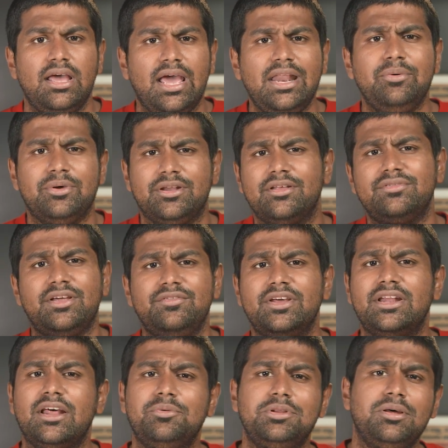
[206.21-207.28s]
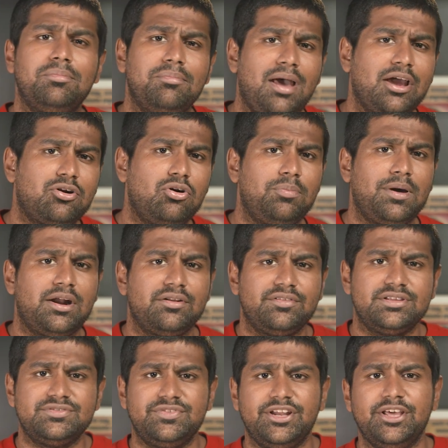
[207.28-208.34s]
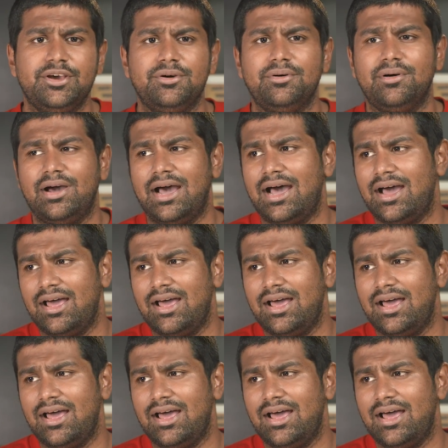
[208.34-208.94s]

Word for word: Anyway, now that we're done with the macro part of this video,